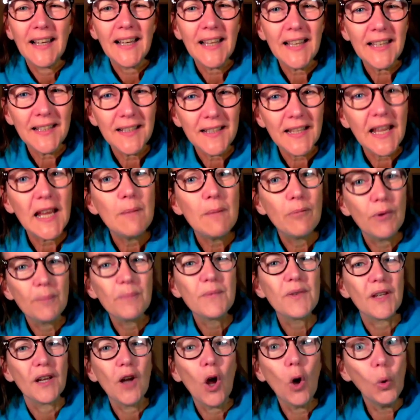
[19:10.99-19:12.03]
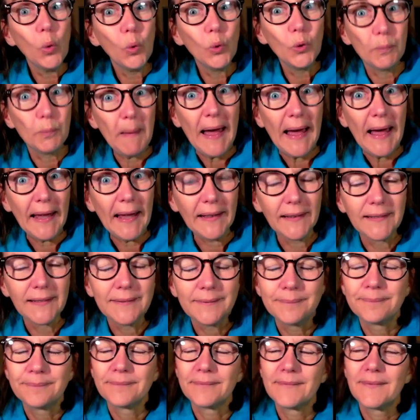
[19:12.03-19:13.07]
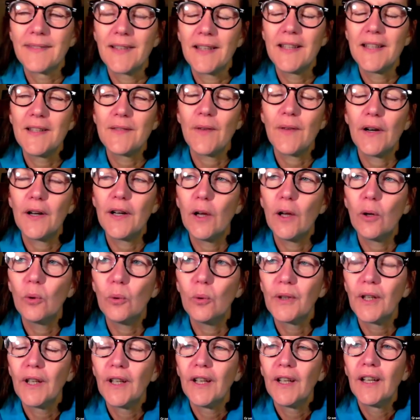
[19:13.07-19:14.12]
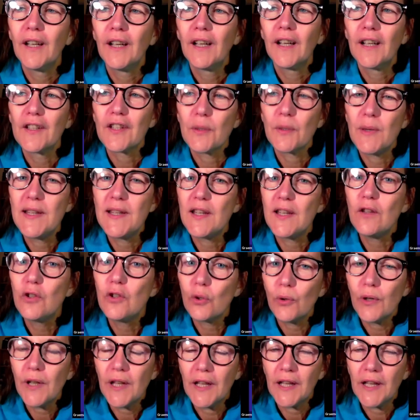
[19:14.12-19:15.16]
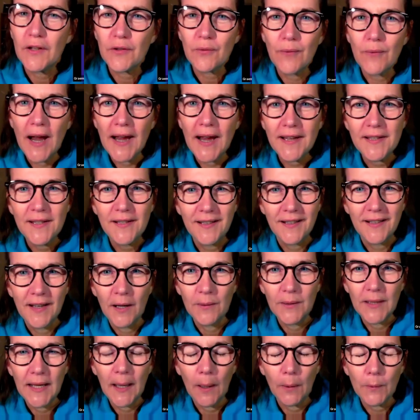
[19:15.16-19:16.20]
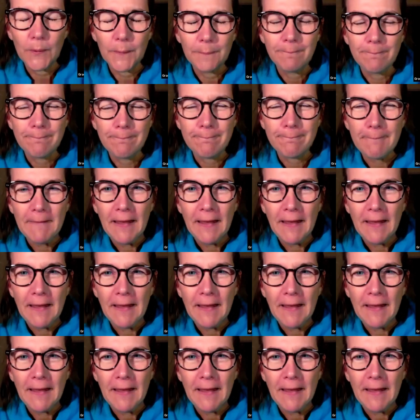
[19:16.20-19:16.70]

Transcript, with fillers: and Abram's an old man, He's very old, so he's enjoying his rest, no doubt.